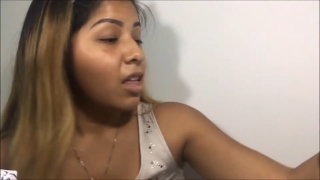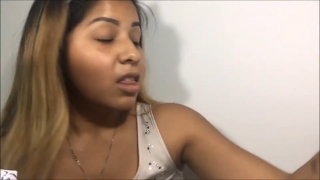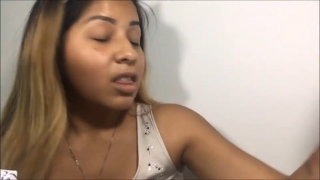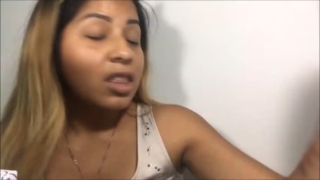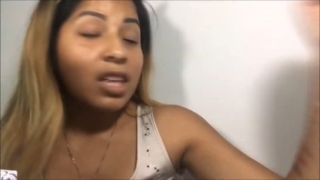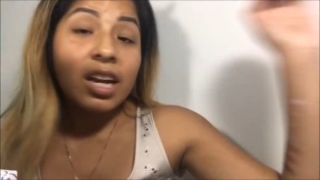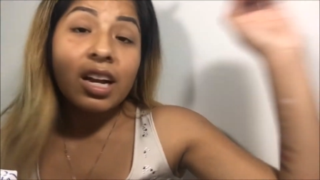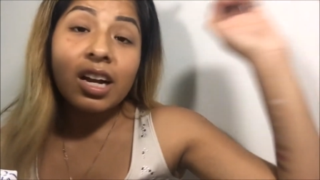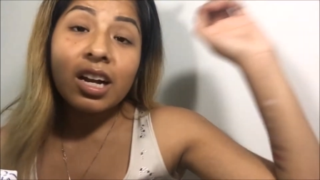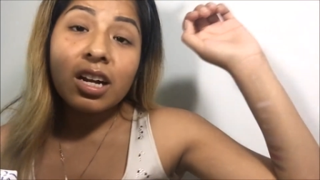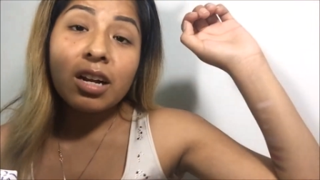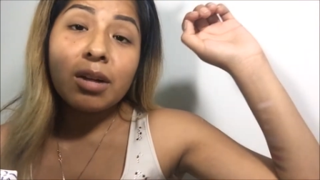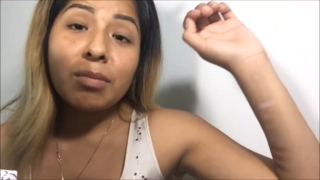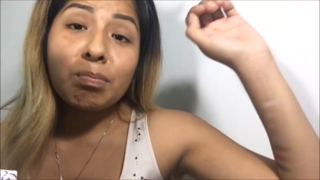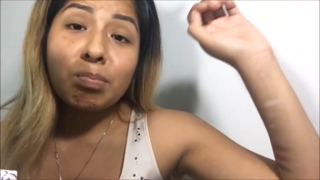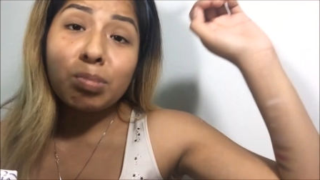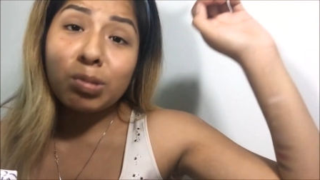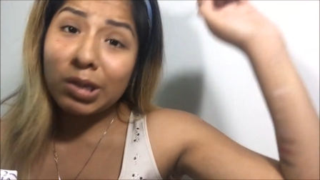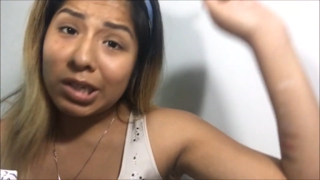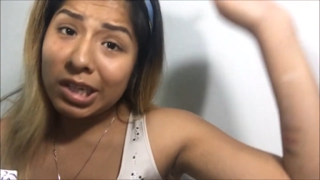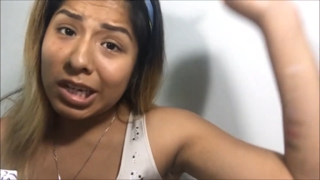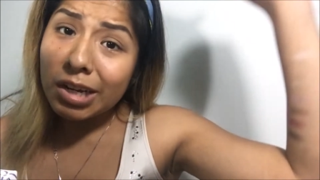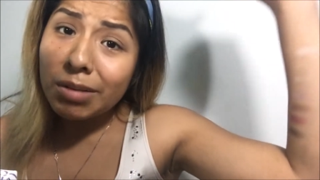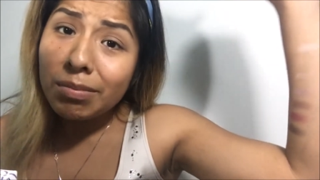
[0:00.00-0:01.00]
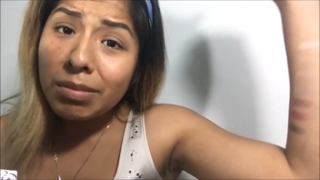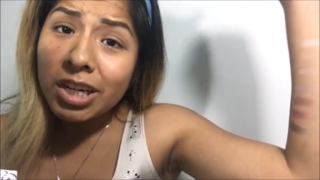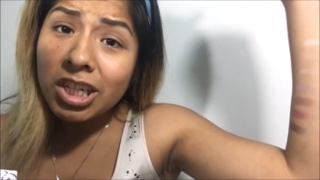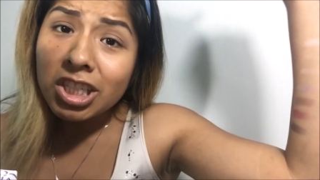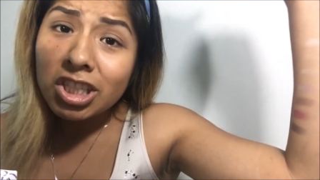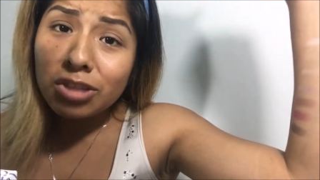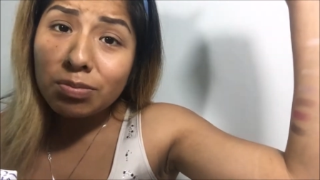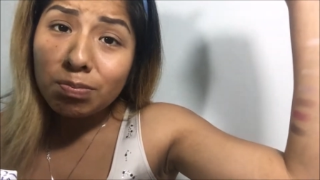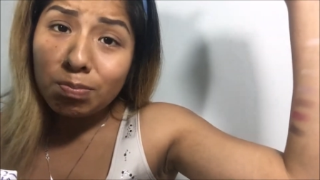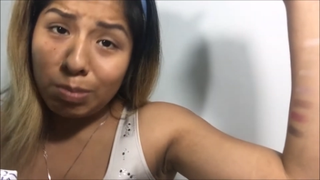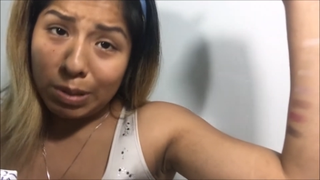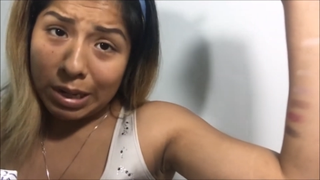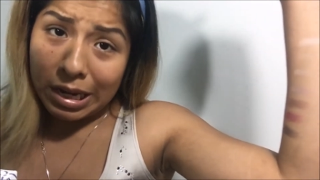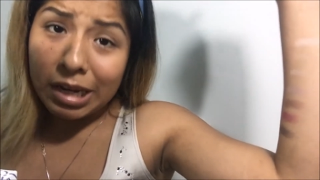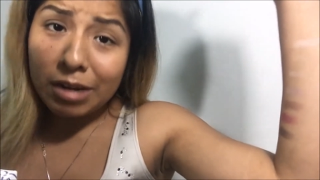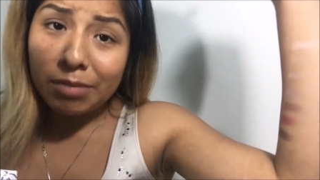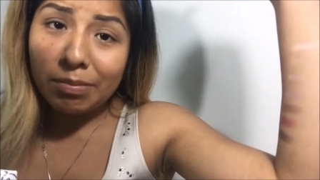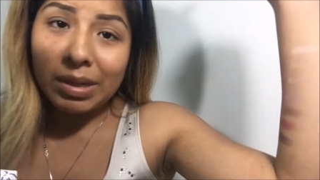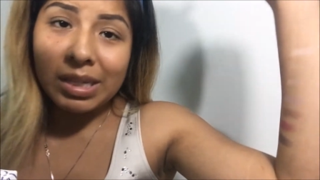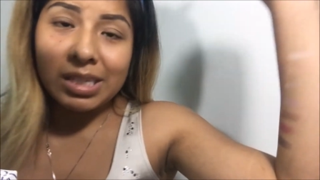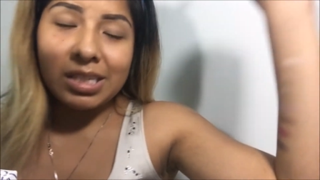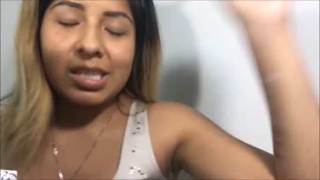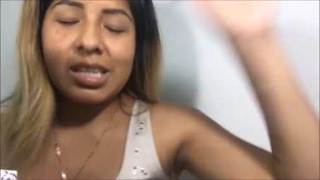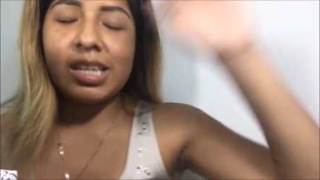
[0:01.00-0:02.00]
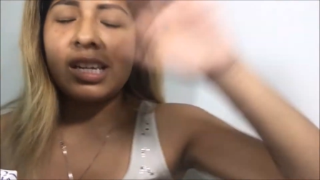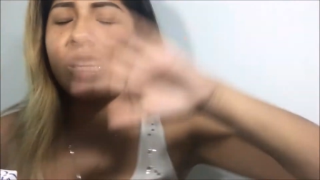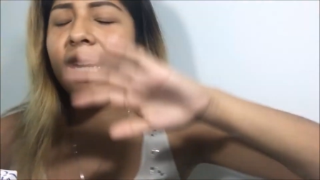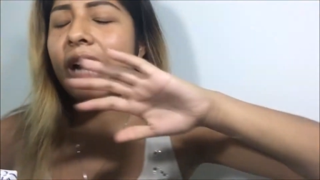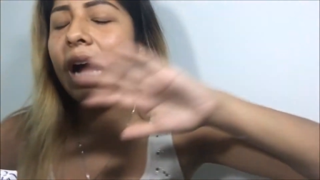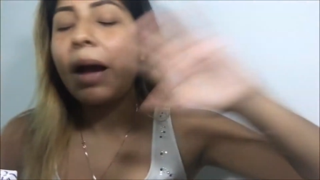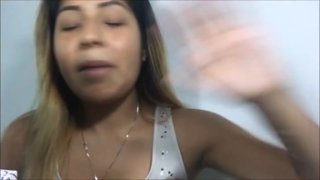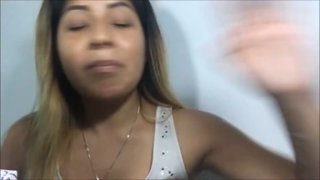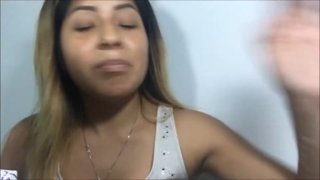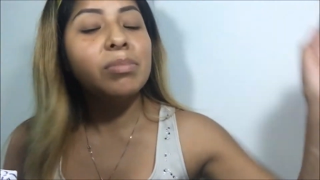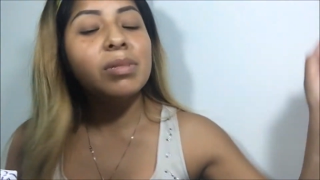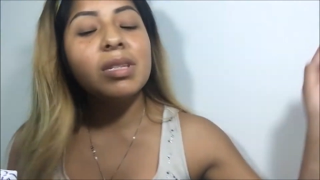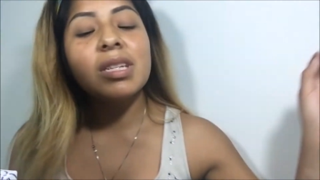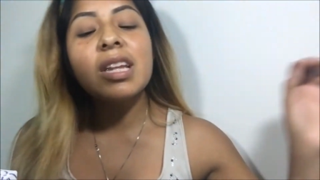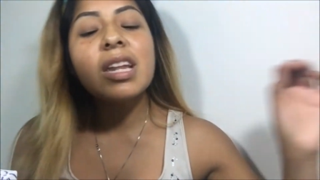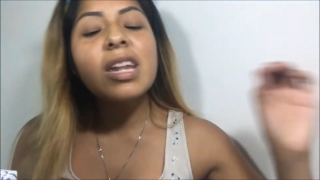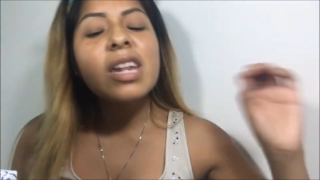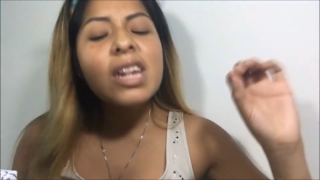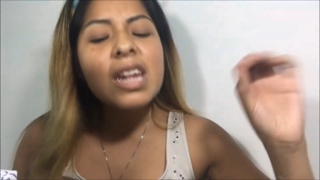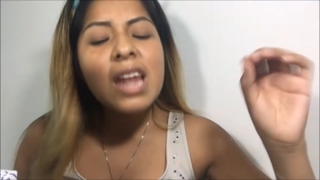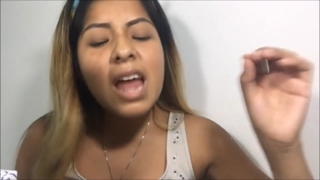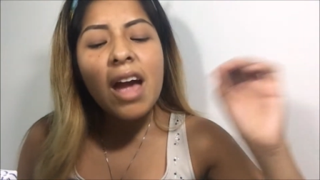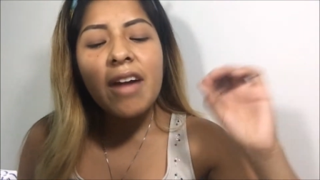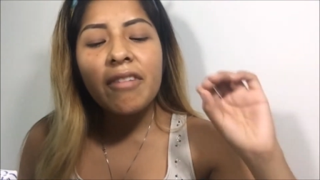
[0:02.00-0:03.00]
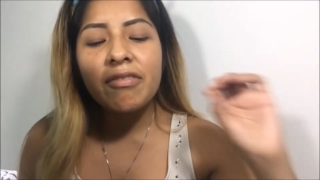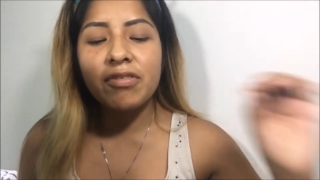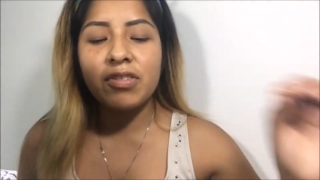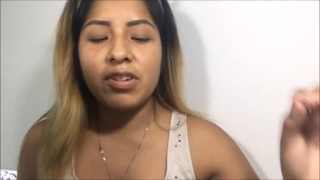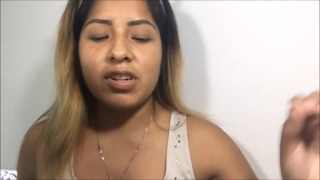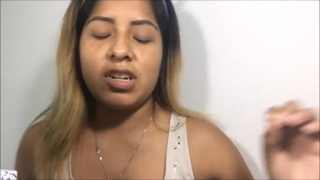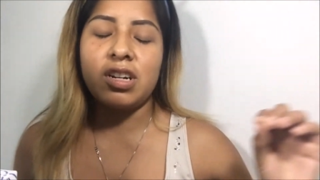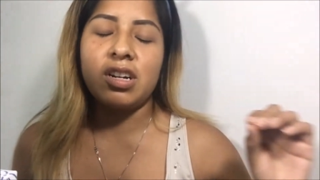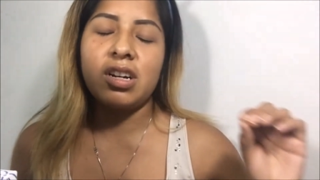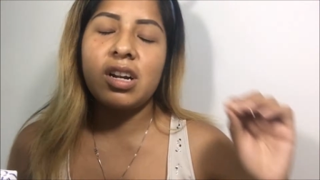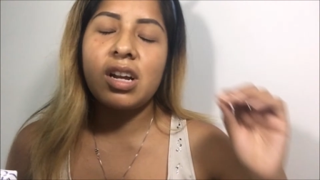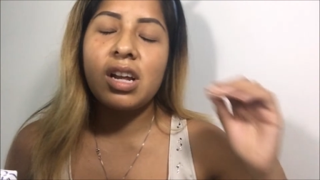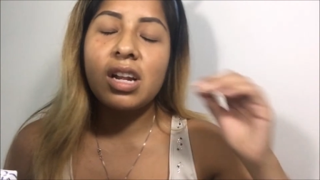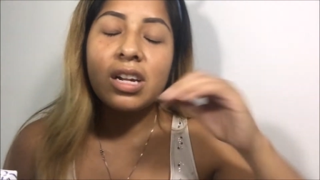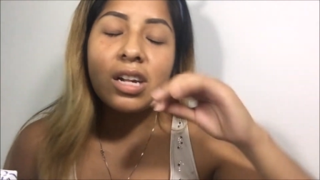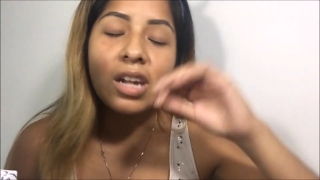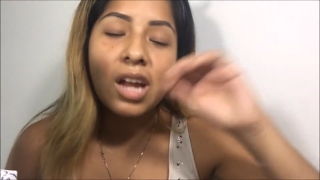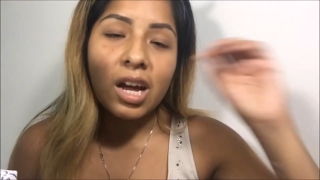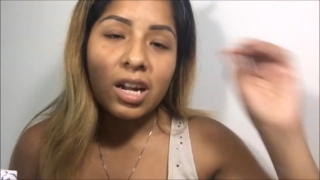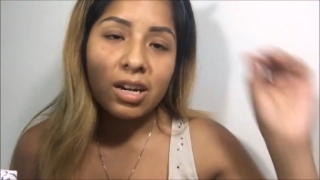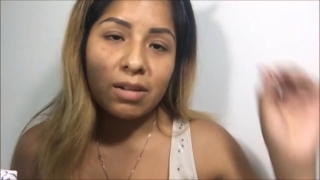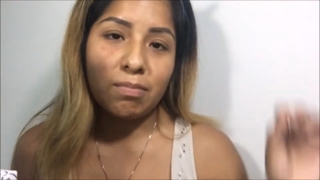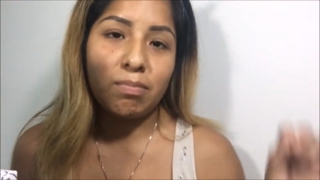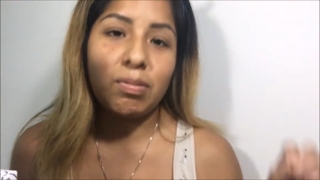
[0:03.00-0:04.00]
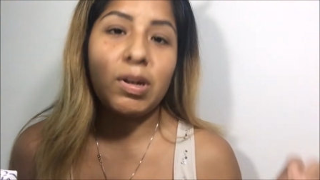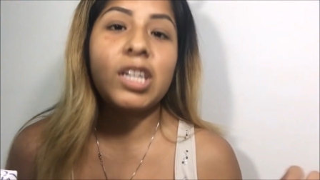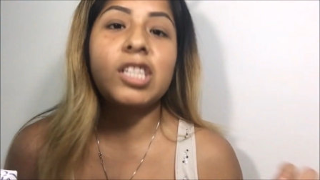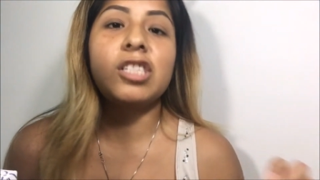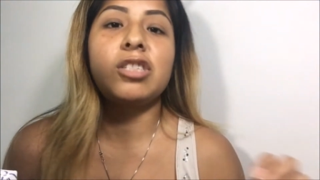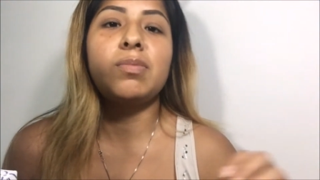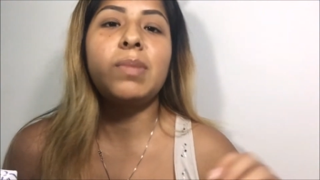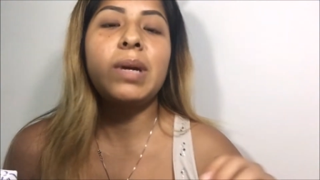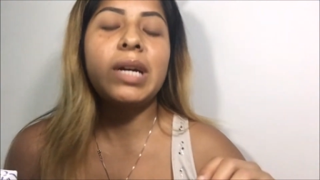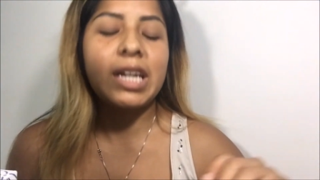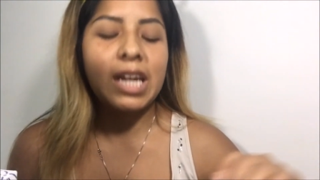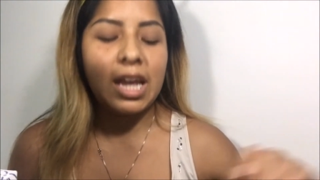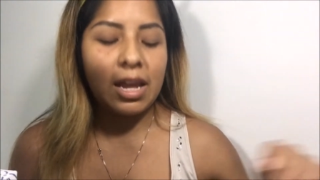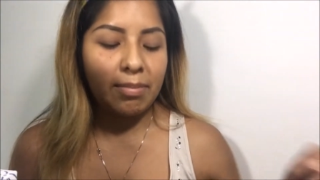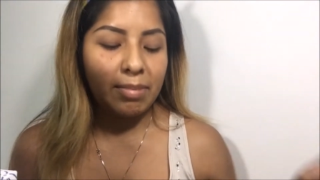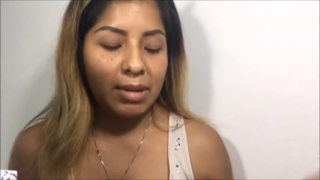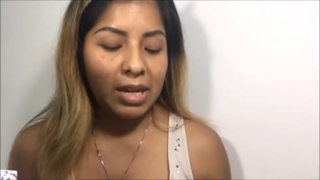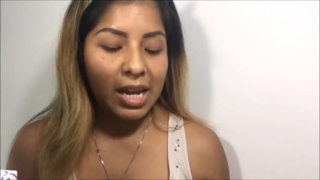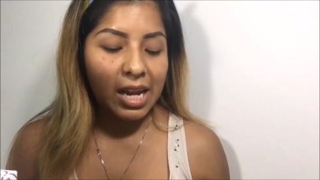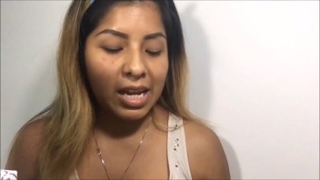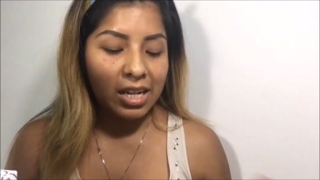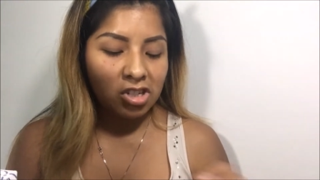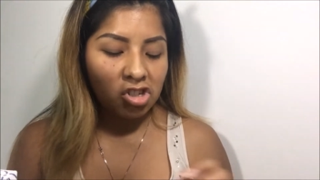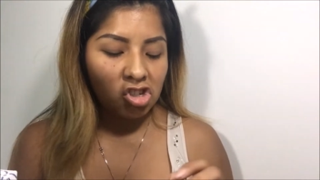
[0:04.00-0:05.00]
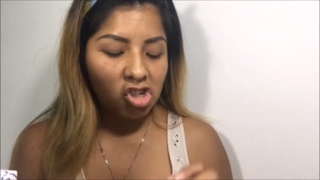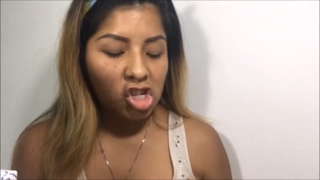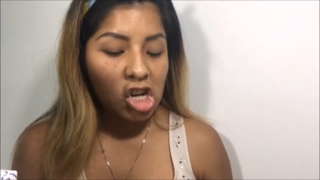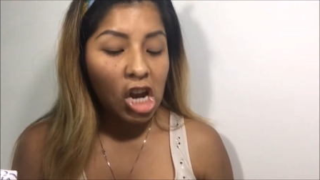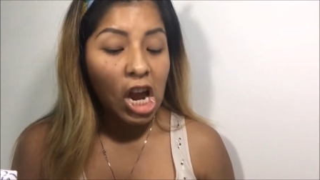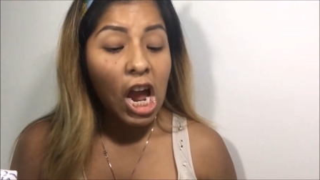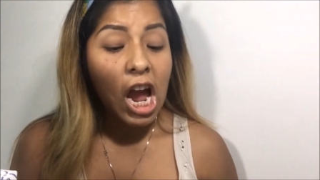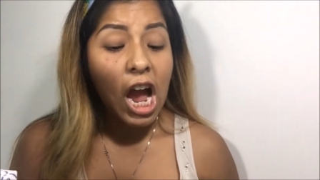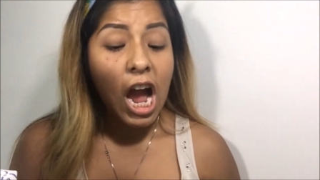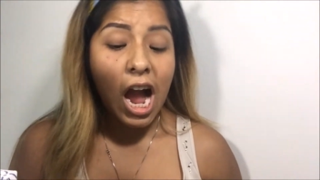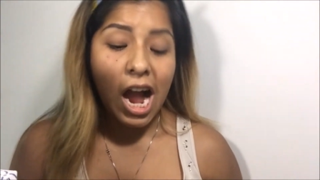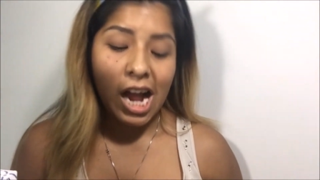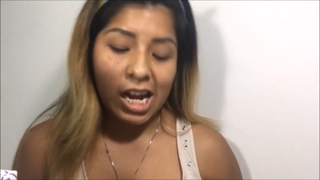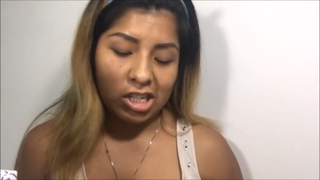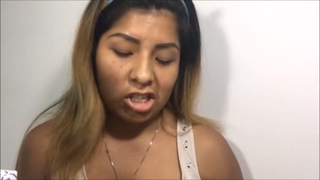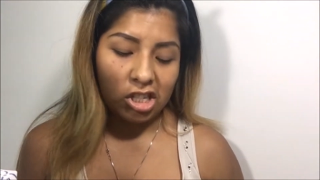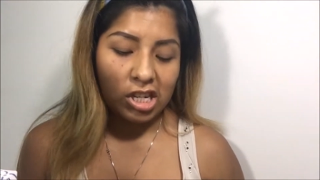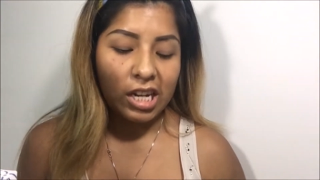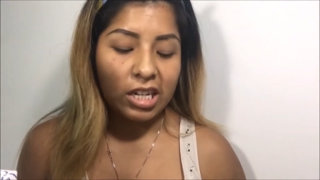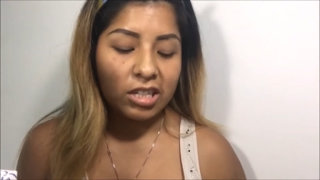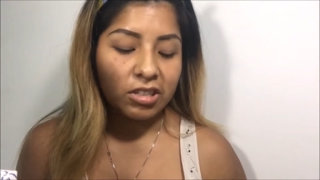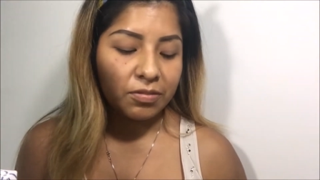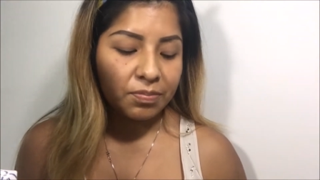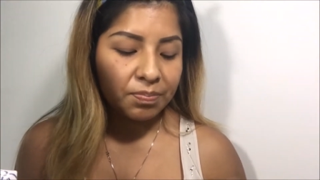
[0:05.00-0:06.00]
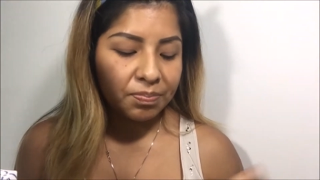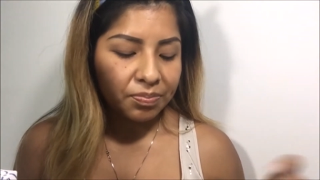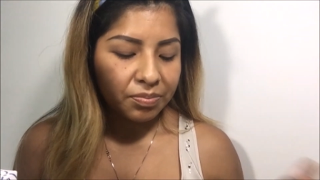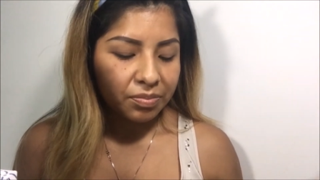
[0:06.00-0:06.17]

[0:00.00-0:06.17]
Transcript: They're pretty much pigmented. I'm never not impressed by an ABH eyeshadow.